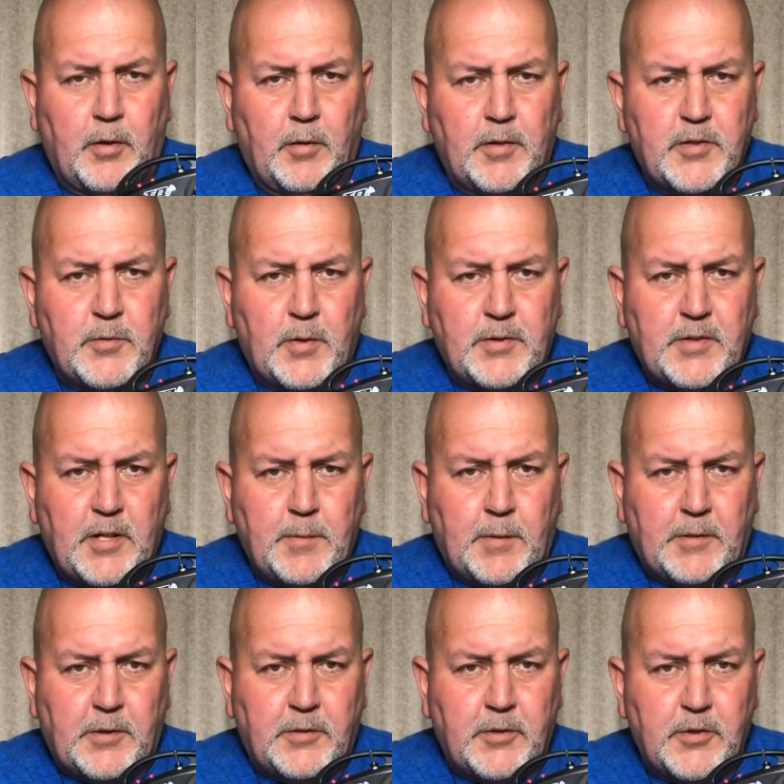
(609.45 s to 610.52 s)
and this is what I was telling you about
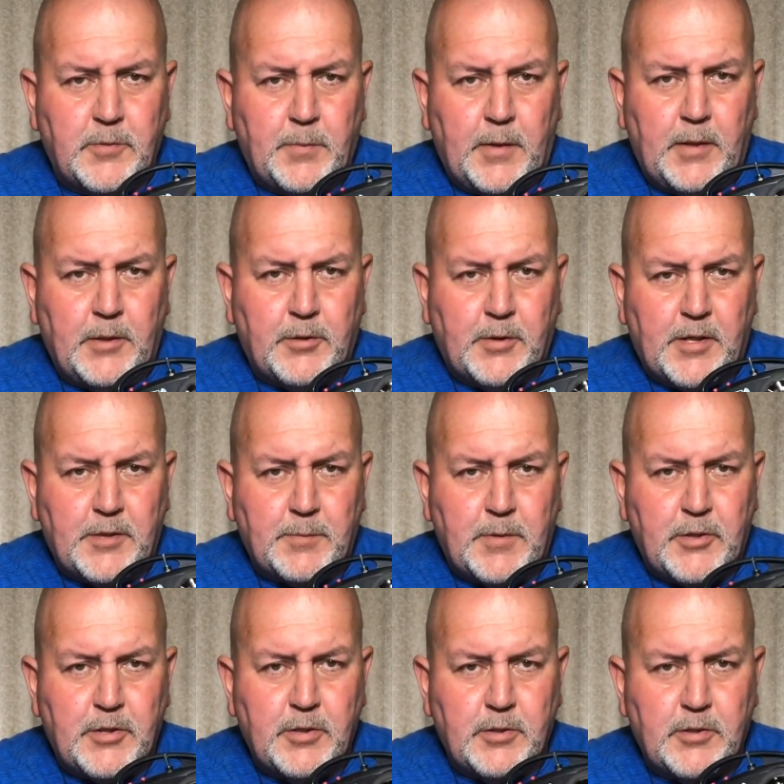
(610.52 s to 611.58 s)
the 2-speed
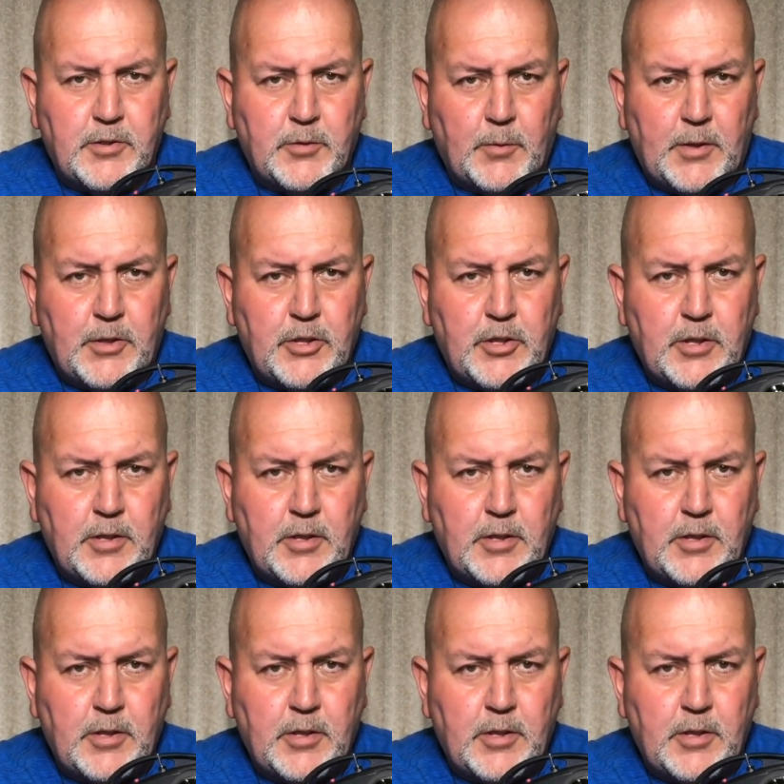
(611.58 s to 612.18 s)
transmission switch.